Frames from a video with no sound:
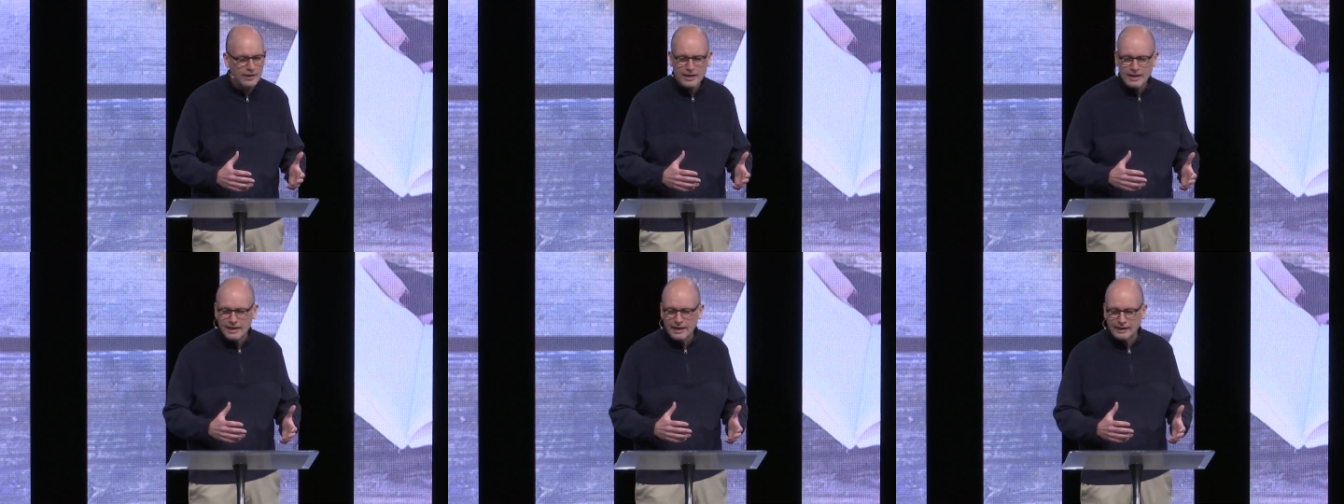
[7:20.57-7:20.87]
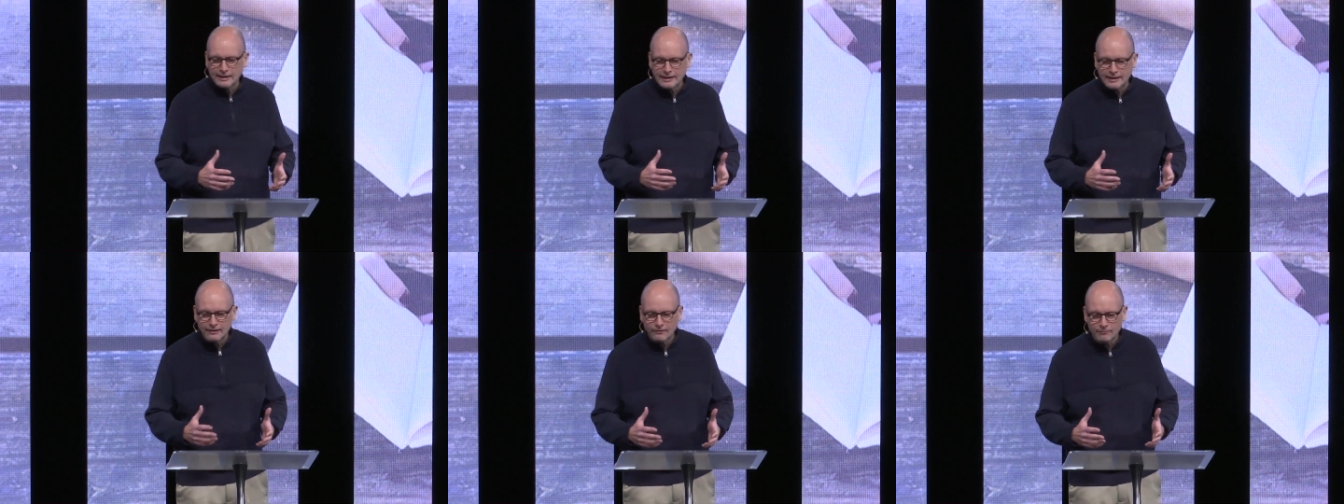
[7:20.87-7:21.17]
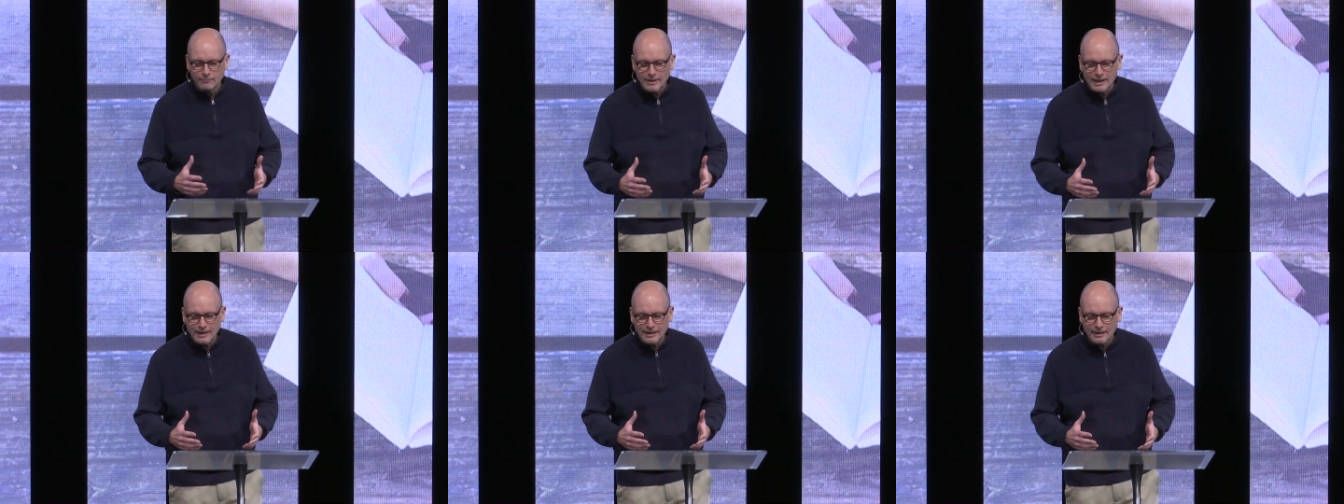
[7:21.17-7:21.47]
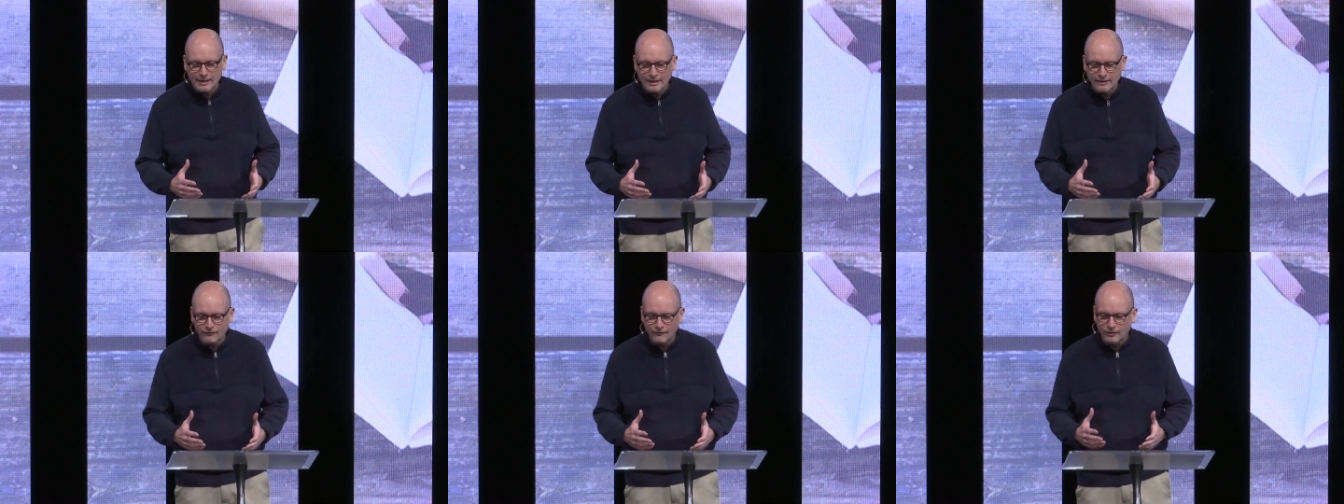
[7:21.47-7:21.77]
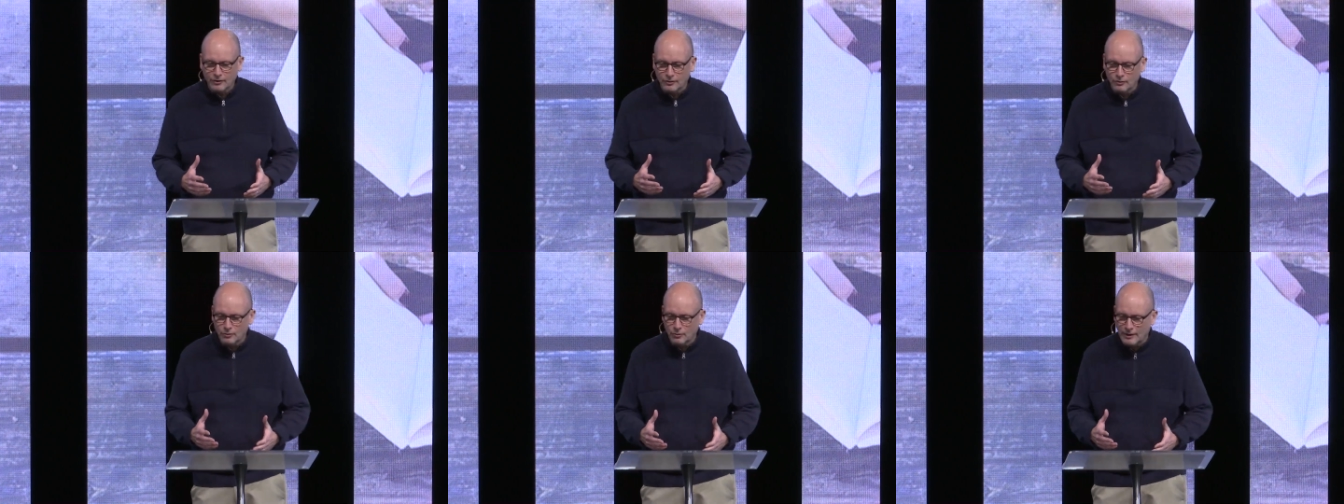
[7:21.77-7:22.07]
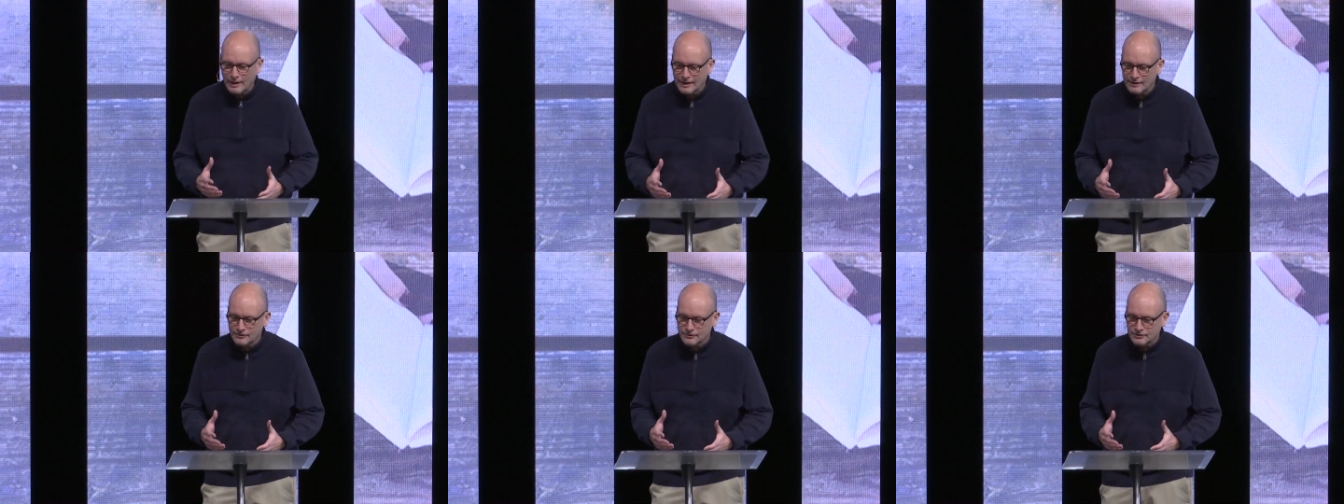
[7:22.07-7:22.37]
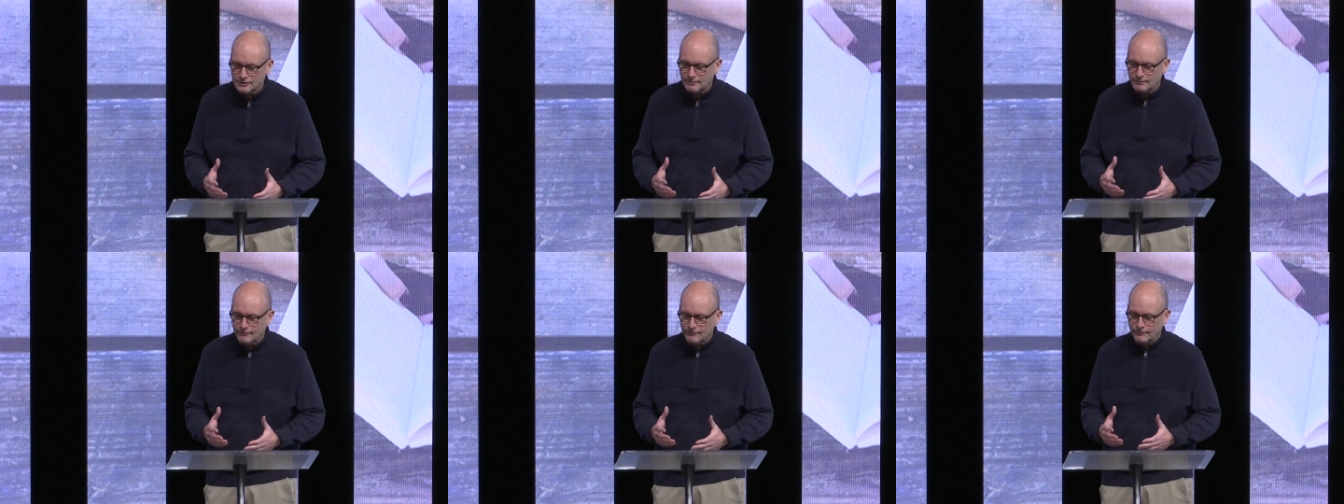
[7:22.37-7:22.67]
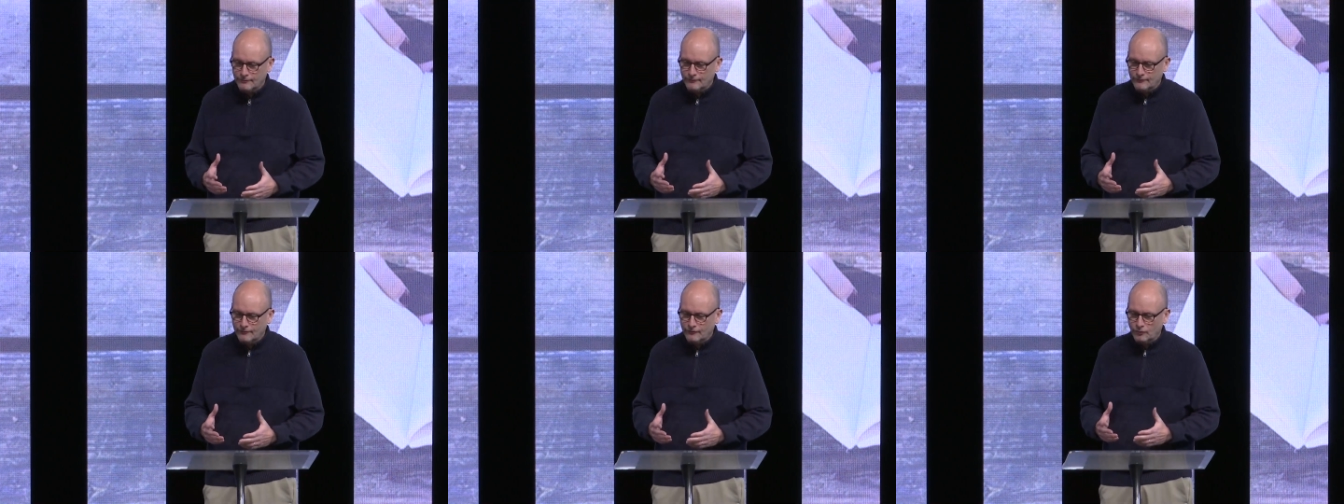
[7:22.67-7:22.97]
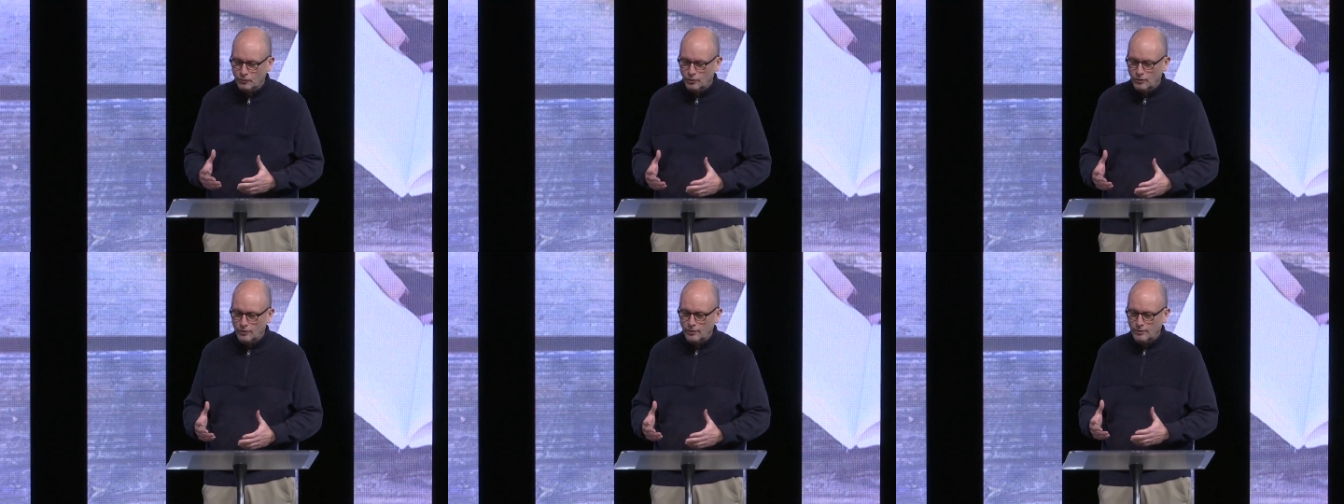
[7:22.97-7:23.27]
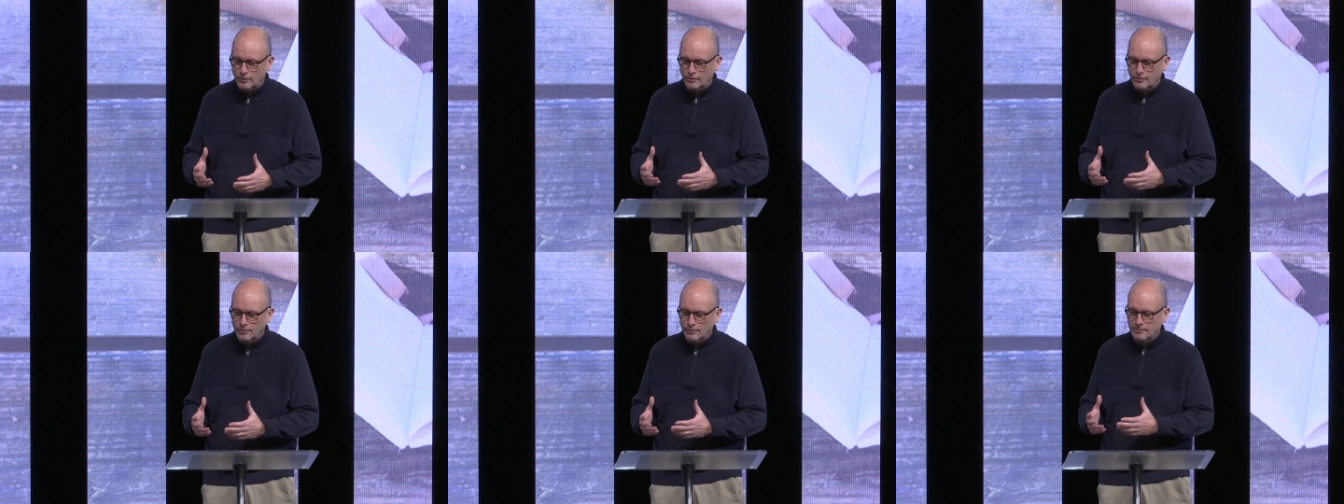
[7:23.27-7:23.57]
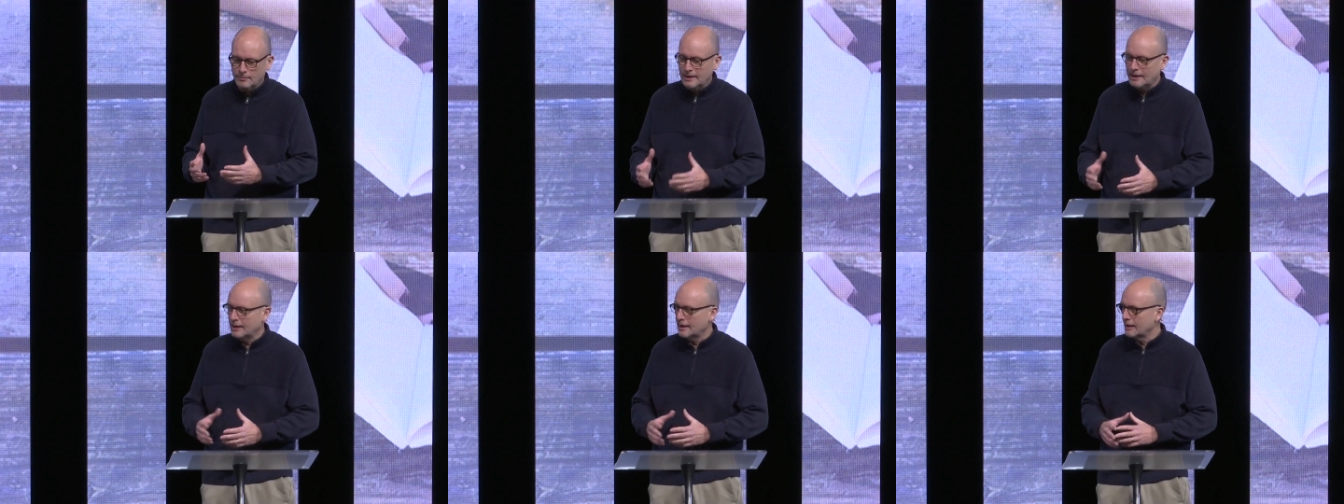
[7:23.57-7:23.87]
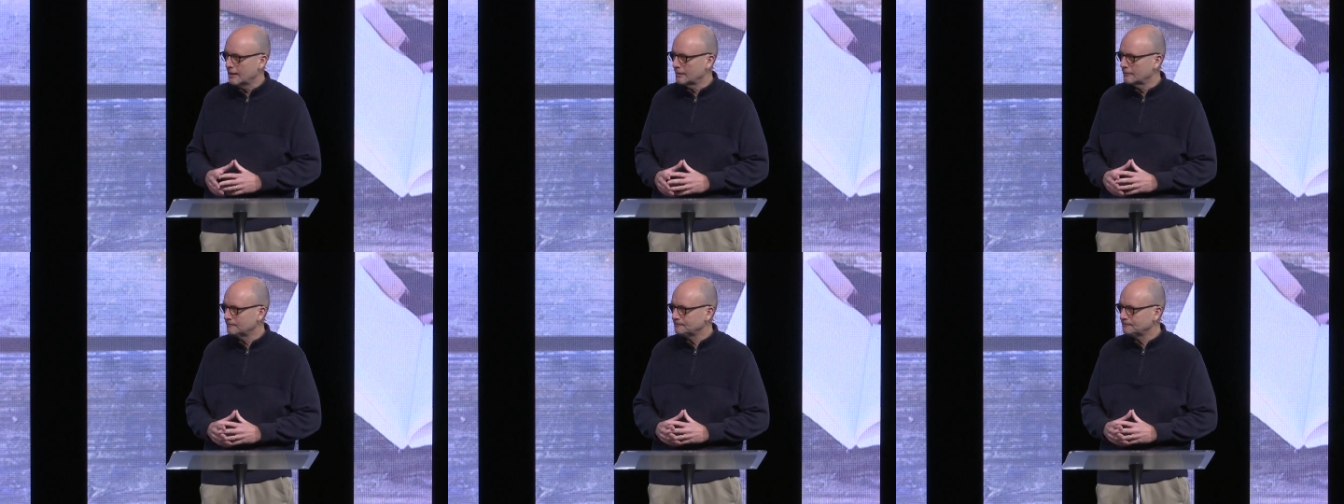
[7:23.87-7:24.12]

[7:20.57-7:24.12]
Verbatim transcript: and to give my life a ransom for many.